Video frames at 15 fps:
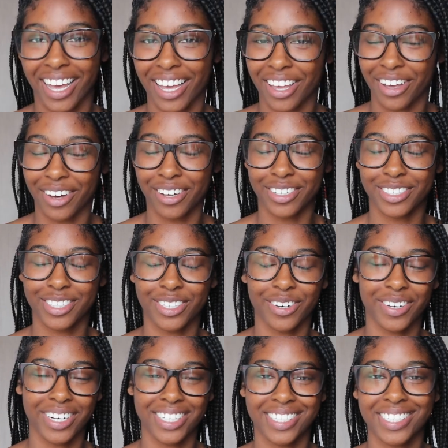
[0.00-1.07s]
Hey y'all, So
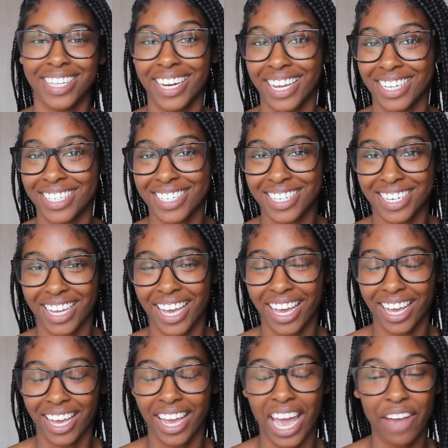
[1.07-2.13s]
it is the next day.